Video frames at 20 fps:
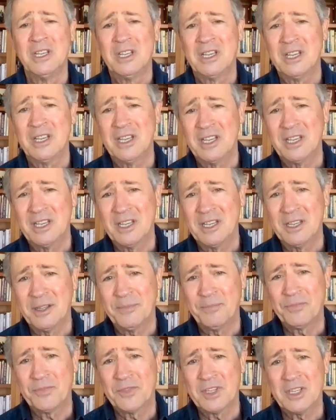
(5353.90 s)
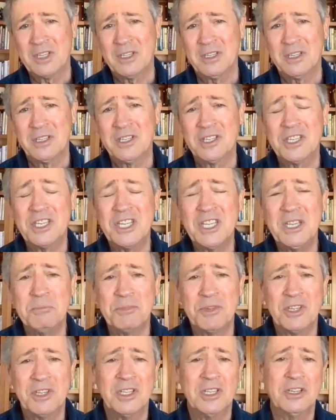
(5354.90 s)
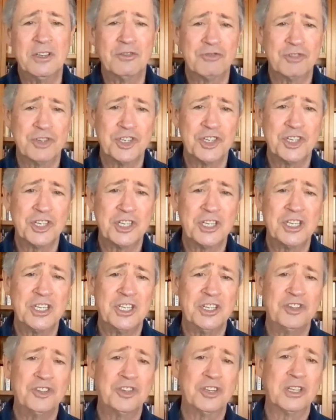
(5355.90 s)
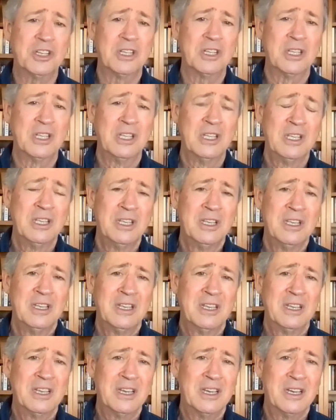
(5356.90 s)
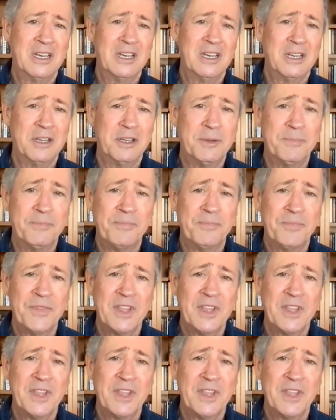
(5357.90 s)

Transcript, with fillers: um, steeped in Christian teaching. Um,